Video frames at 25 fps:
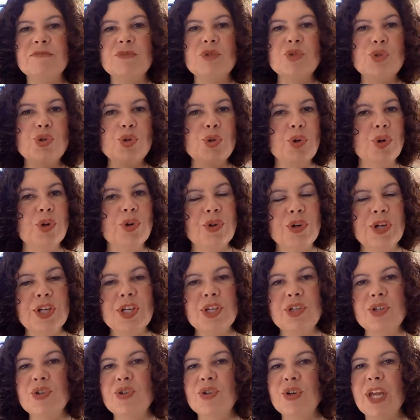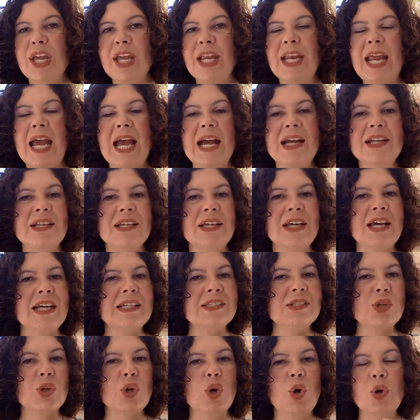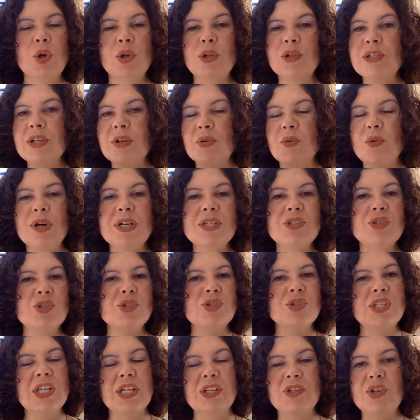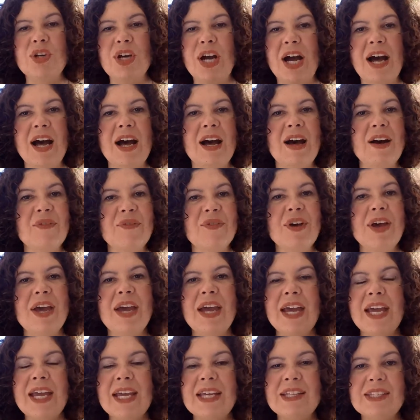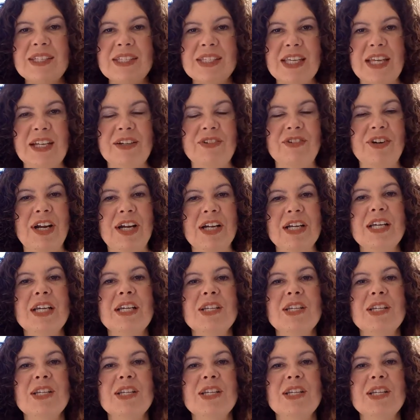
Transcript: tutoring, you can ask all the questions that you have, etc.